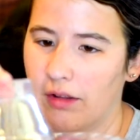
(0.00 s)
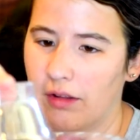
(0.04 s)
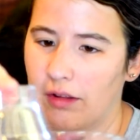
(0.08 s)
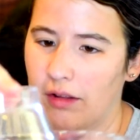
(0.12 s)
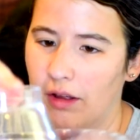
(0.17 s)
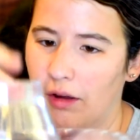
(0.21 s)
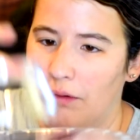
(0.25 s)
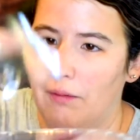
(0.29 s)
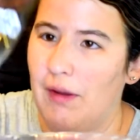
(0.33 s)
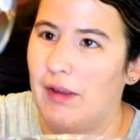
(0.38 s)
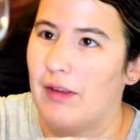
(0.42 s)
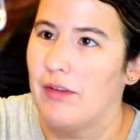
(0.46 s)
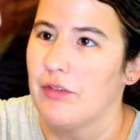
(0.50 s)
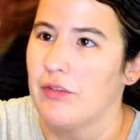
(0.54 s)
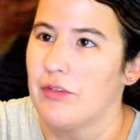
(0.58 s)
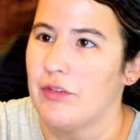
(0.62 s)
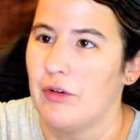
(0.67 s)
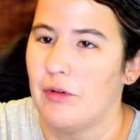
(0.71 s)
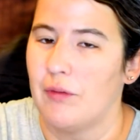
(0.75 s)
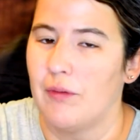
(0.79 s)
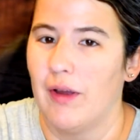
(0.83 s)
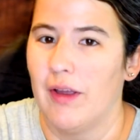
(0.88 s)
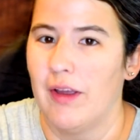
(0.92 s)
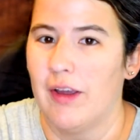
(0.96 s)
Okay,
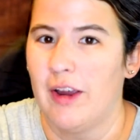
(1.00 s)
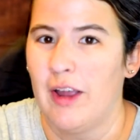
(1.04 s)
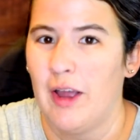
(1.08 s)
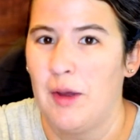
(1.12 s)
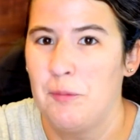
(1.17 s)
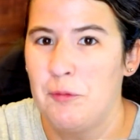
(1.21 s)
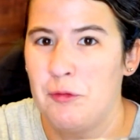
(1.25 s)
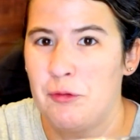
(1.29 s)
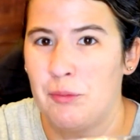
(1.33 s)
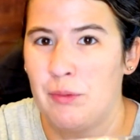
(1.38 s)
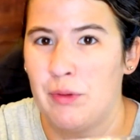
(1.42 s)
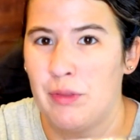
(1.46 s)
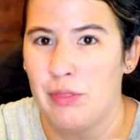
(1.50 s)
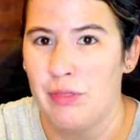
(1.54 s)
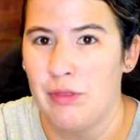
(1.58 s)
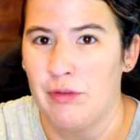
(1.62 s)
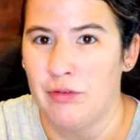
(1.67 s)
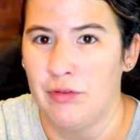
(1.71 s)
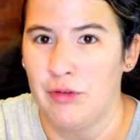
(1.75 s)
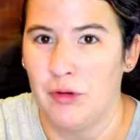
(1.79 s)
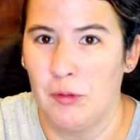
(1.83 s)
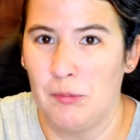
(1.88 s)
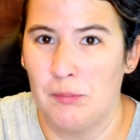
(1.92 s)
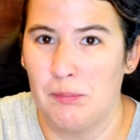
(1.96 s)
so it comes with
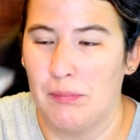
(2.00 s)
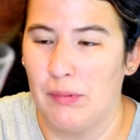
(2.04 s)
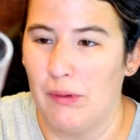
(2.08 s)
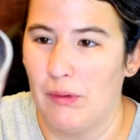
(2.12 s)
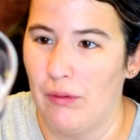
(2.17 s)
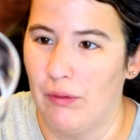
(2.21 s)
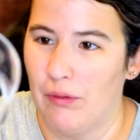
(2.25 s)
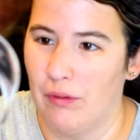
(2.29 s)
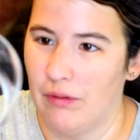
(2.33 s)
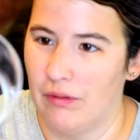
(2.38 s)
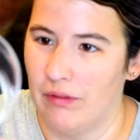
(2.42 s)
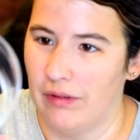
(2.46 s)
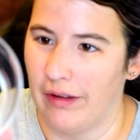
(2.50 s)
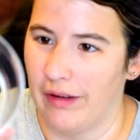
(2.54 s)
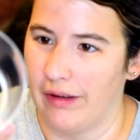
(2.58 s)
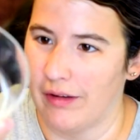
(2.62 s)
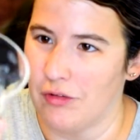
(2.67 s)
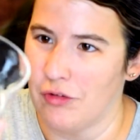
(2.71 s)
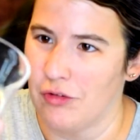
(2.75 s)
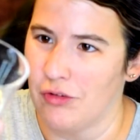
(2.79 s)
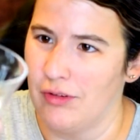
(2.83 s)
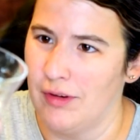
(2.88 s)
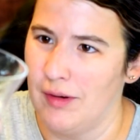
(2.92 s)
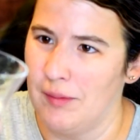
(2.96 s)
this little bowl.
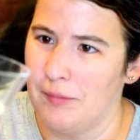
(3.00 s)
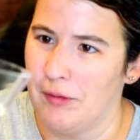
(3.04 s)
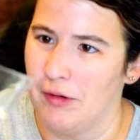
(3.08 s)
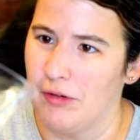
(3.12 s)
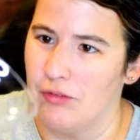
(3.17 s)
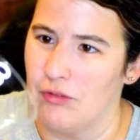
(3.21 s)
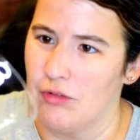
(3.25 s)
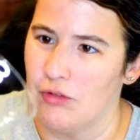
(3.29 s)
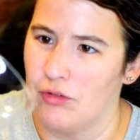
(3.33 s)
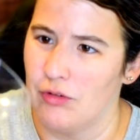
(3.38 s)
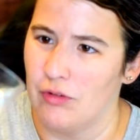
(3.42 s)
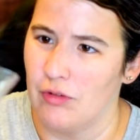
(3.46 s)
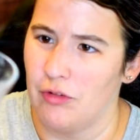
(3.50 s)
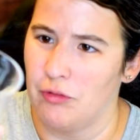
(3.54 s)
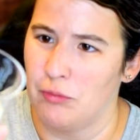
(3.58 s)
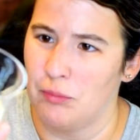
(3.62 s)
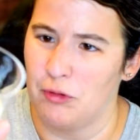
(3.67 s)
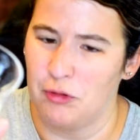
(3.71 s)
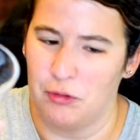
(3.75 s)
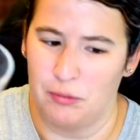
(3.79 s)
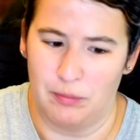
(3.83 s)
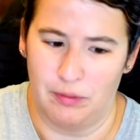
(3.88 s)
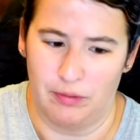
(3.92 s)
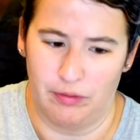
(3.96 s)
Actually, I'm not too sure. This
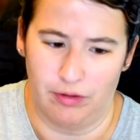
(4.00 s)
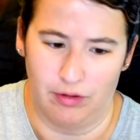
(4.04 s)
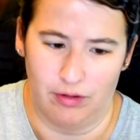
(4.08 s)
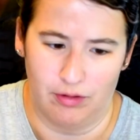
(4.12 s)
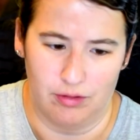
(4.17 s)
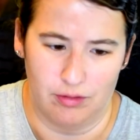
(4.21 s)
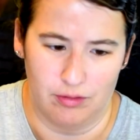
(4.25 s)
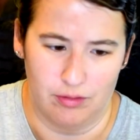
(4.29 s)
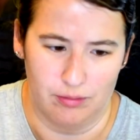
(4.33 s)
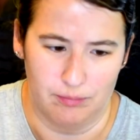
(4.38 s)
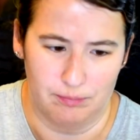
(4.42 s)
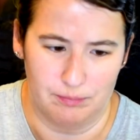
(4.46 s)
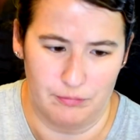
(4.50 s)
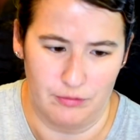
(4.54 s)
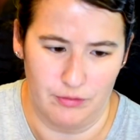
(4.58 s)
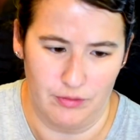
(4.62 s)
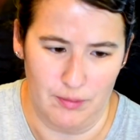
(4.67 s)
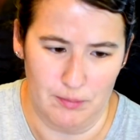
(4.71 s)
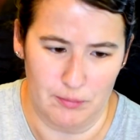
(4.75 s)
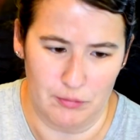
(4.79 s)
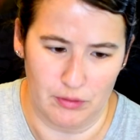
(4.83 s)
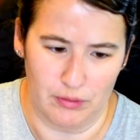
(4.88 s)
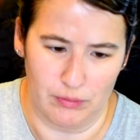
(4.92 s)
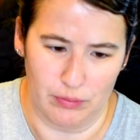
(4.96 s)
must be like a
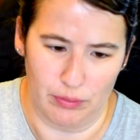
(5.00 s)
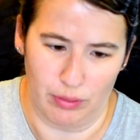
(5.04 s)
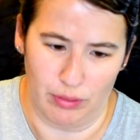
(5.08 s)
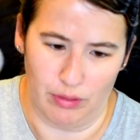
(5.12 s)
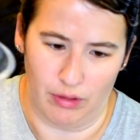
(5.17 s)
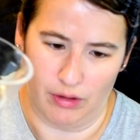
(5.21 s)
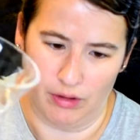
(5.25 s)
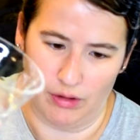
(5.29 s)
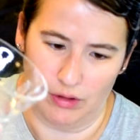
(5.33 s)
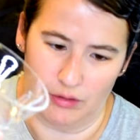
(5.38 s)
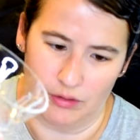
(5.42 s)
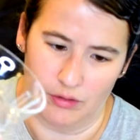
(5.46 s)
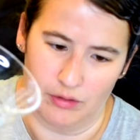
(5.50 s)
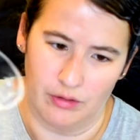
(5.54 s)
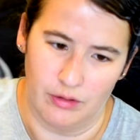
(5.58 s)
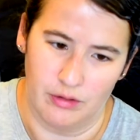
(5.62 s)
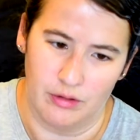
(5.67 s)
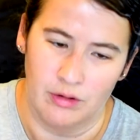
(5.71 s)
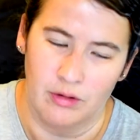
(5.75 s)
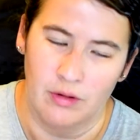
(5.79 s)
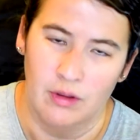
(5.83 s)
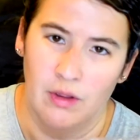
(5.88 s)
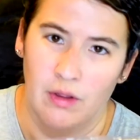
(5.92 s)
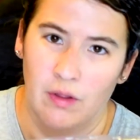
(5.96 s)
separate thing,
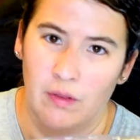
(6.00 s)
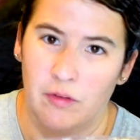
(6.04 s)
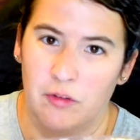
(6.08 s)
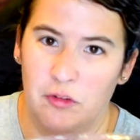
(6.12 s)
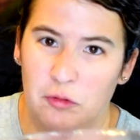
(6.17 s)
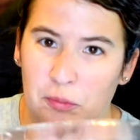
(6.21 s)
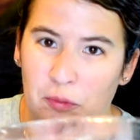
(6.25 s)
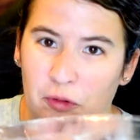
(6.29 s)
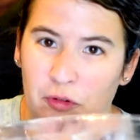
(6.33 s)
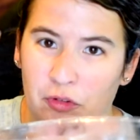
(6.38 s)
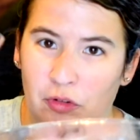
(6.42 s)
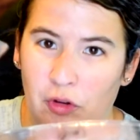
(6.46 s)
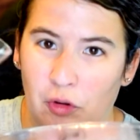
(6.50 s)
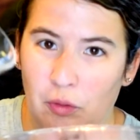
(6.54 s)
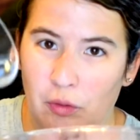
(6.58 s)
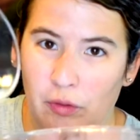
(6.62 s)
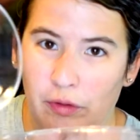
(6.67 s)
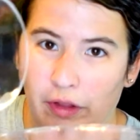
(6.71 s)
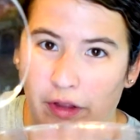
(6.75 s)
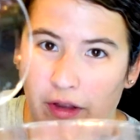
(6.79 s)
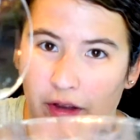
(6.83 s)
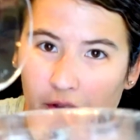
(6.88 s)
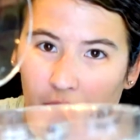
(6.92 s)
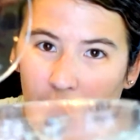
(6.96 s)
or this must go
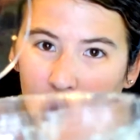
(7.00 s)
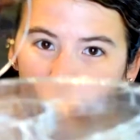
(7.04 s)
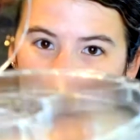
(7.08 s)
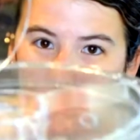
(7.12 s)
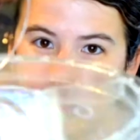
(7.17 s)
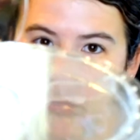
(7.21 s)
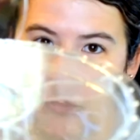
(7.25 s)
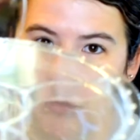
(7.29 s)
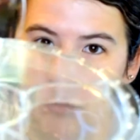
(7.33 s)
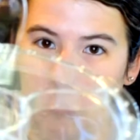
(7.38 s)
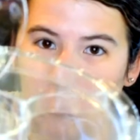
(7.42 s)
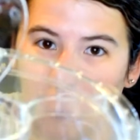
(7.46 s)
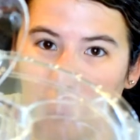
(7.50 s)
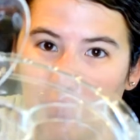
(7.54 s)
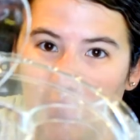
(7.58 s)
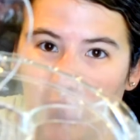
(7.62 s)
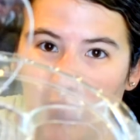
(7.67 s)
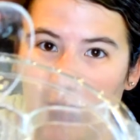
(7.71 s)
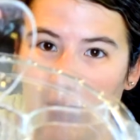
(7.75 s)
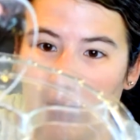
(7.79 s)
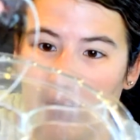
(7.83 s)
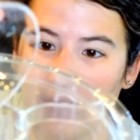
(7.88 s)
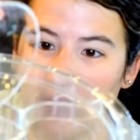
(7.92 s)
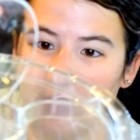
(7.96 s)
like in the
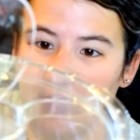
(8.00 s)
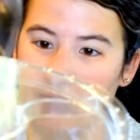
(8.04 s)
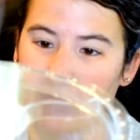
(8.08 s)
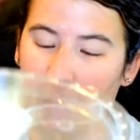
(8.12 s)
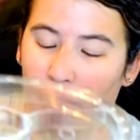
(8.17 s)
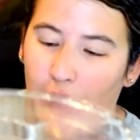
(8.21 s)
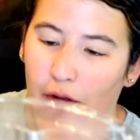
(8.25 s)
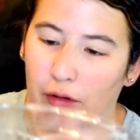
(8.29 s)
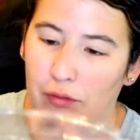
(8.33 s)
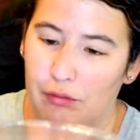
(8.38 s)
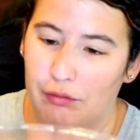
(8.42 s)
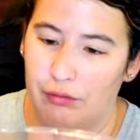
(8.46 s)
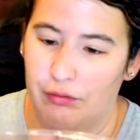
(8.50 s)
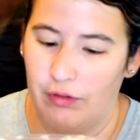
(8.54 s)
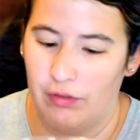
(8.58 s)
tray itself.